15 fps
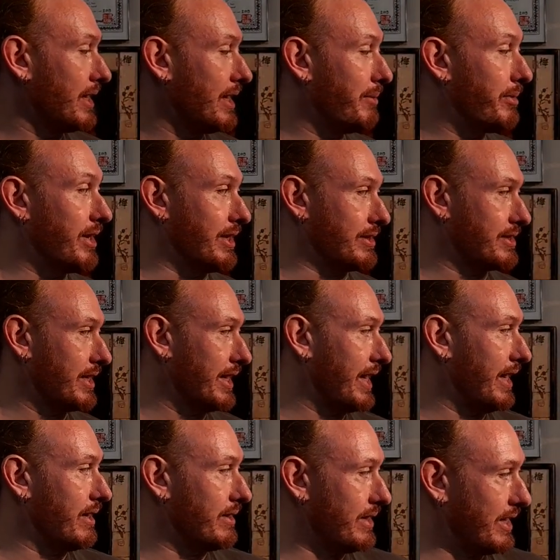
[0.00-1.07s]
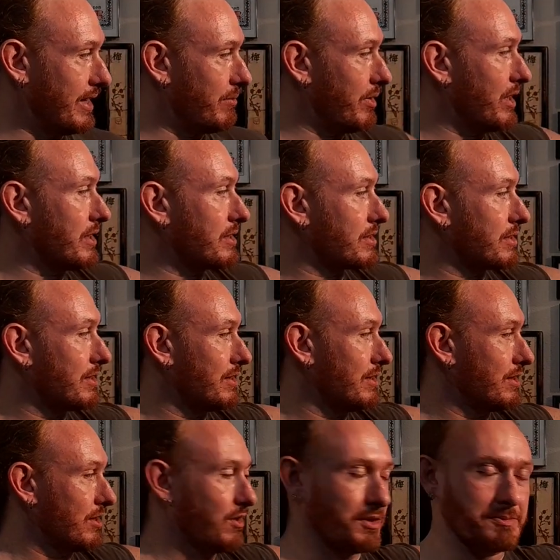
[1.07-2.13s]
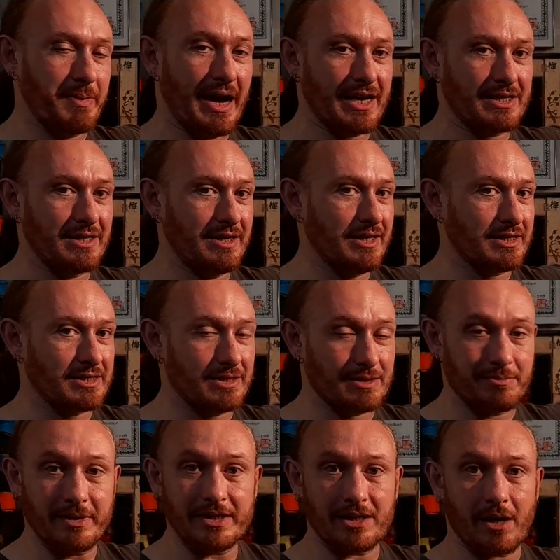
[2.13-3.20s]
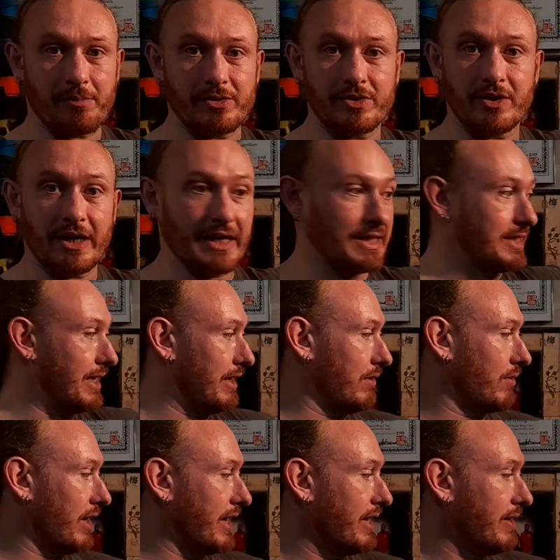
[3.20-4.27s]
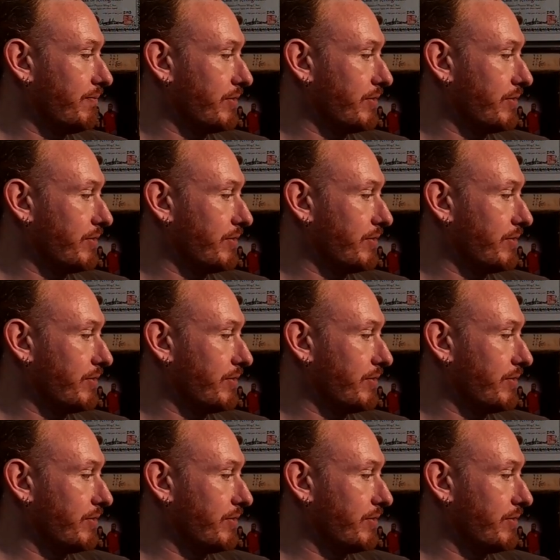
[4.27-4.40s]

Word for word: Imminence. Again, the imminence goes back to this. This means opportunity intent, right?